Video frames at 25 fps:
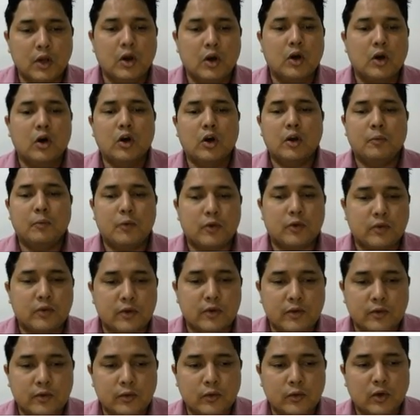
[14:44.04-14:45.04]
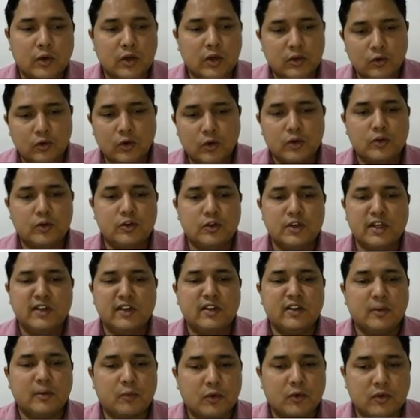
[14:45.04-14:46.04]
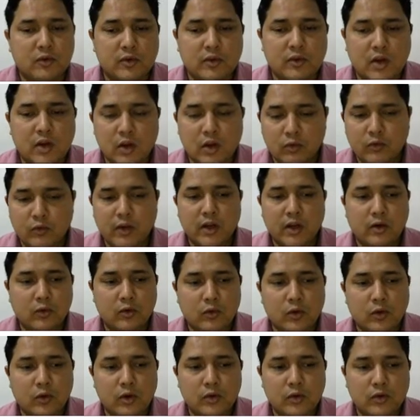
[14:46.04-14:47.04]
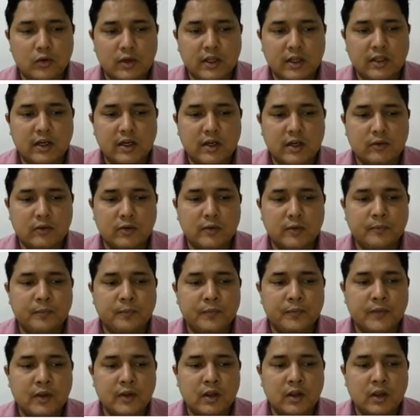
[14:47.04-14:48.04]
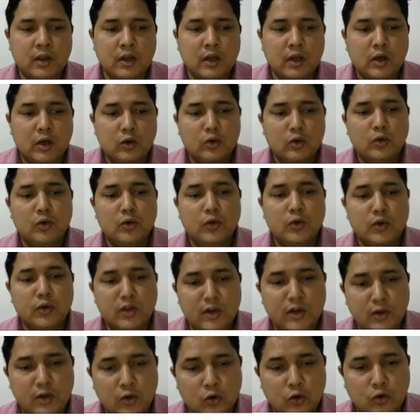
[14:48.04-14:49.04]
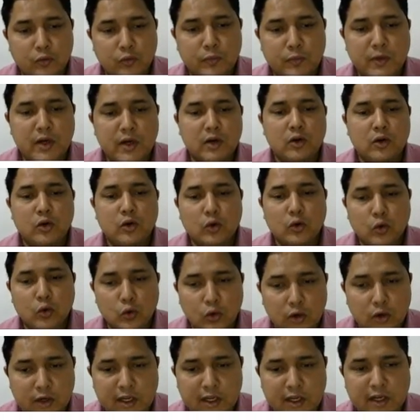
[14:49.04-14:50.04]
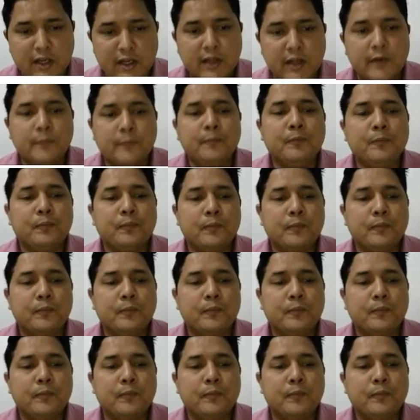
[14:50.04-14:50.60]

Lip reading: or a process, you are going to change the process, how we are going to take that one. To introduce a new equipment, tool or technique,